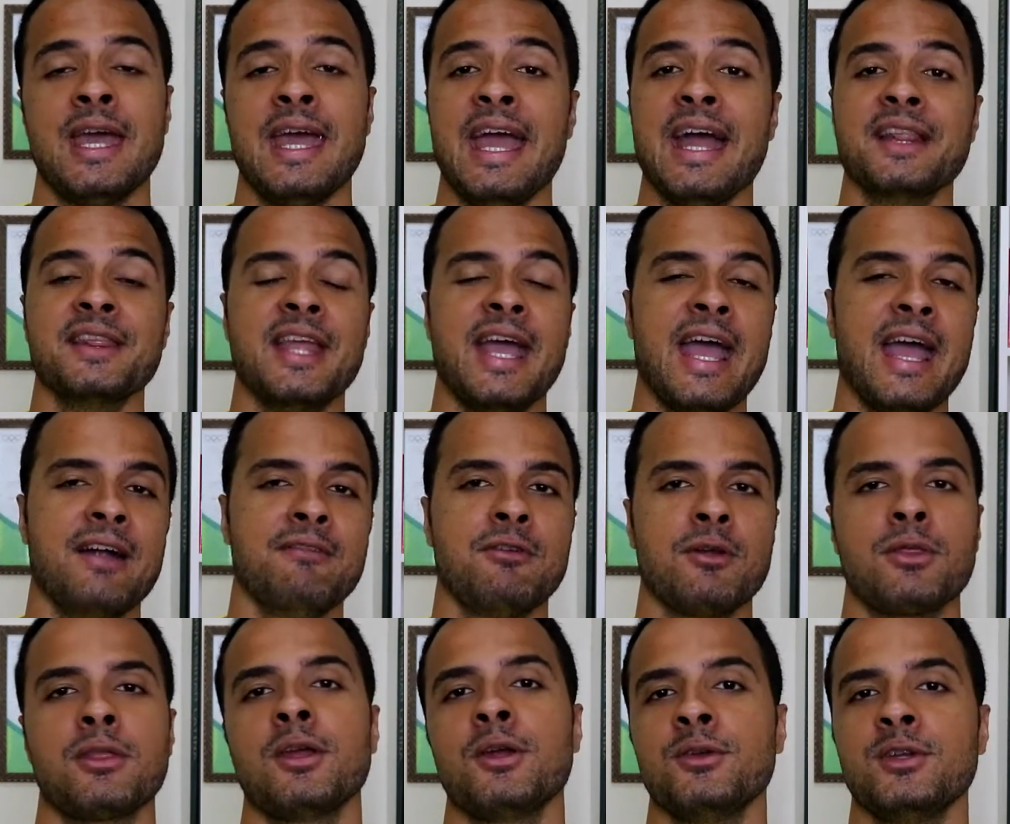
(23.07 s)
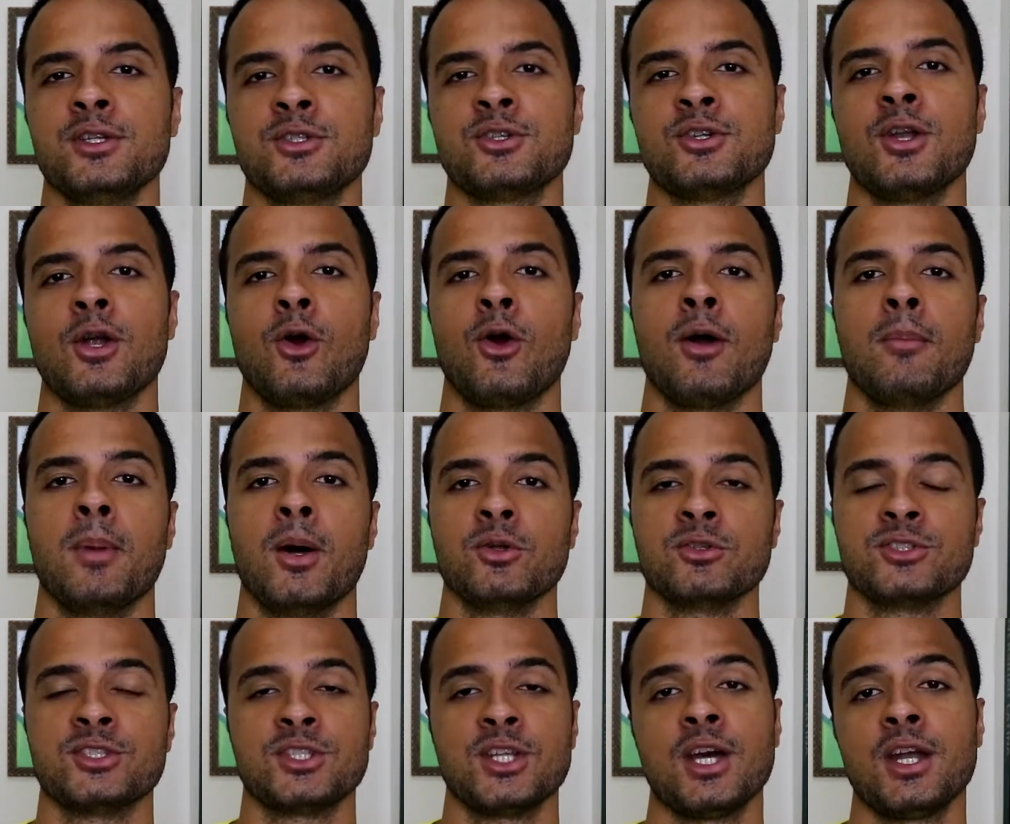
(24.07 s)
and everything you need to know about
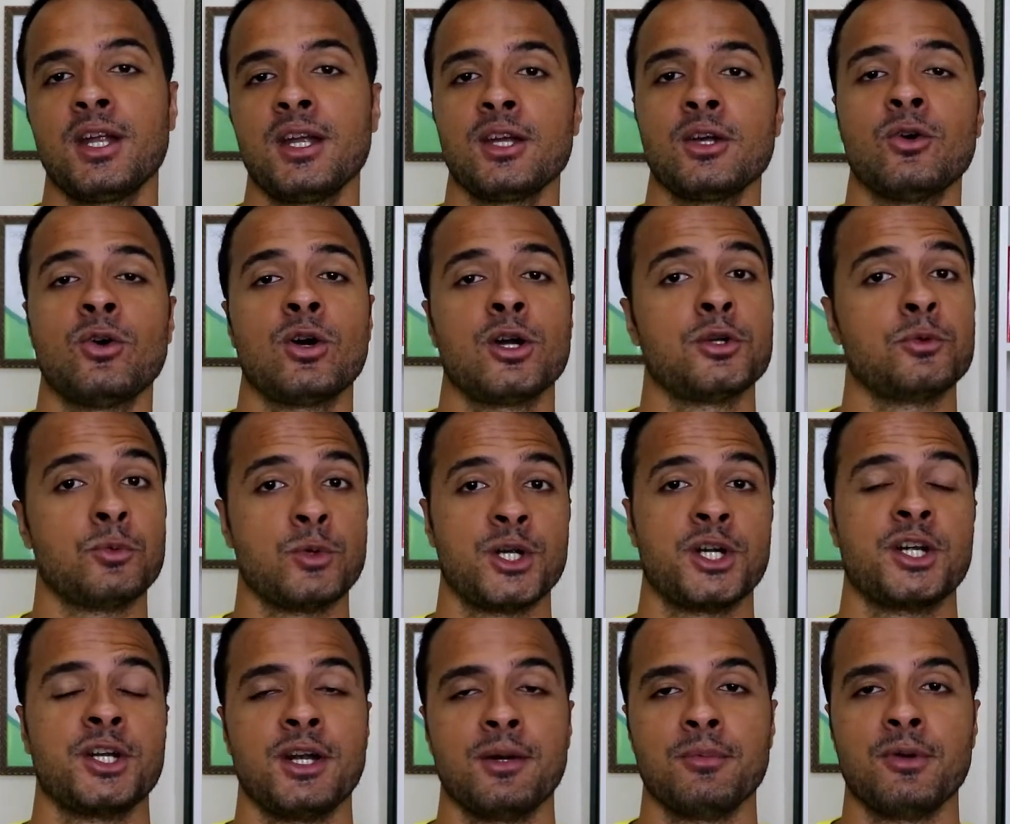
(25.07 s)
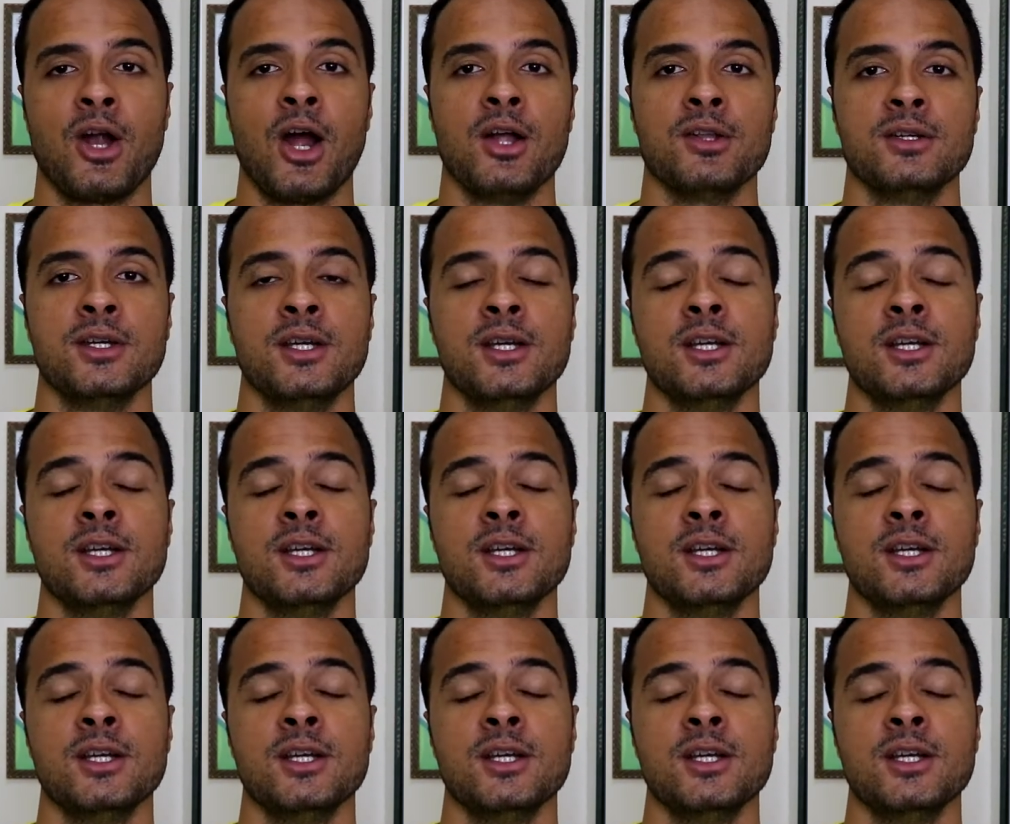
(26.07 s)
studying or working abroad.